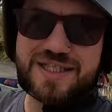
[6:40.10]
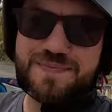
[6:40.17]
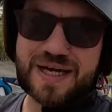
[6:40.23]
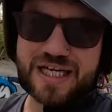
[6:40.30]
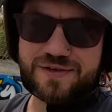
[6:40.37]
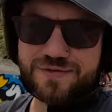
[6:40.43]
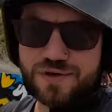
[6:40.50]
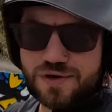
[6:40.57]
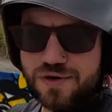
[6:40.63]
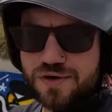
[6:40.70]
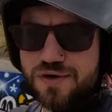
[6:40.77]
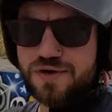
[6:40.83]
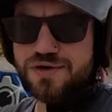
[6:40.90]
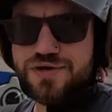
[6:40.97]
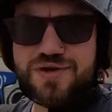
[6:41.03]
this bike
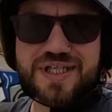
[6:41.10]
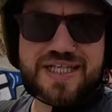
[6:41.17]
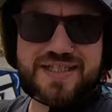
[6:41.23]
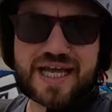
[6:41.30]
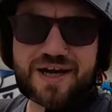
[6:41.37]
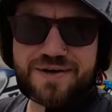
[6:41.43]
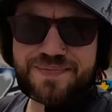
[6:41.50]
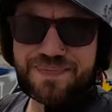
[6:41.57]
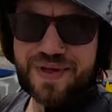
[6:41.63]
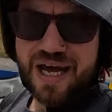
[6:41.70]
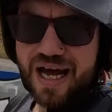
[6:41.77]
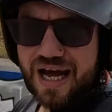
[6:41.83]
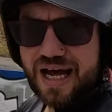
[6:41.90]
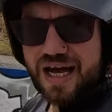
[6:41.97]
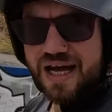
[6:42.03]
for 2 days now,
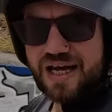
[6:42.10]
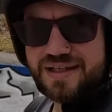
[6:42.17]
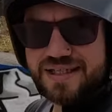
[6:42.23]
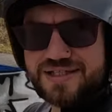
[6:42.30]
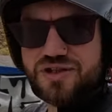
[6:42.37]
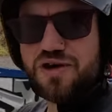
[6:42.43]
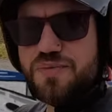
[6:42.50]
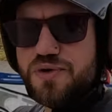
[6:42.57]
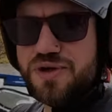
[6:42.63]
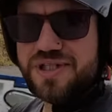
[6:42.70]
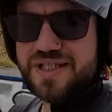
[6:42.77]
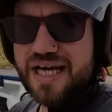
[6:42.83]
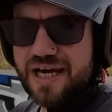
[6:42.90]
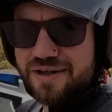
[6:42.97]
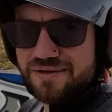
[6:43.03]
and it's not
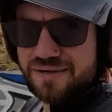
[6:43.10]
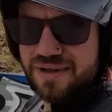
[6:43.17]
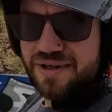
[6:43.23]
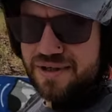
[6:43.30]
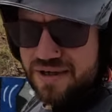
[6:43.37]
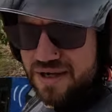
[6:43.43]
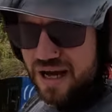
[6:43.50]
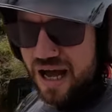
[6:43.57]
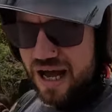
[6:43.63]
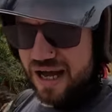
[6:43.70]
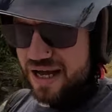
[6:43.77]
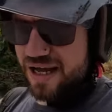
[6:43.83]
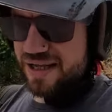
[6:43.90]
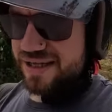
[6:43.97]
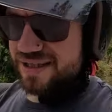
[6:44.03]
broken down,
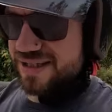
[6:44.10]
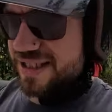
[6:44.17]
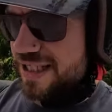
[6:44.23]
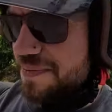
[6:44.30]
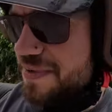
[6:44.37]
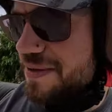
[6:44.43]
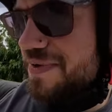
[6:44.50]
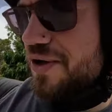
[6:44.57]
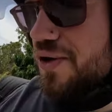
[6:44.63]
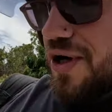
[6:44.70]
and it seems to be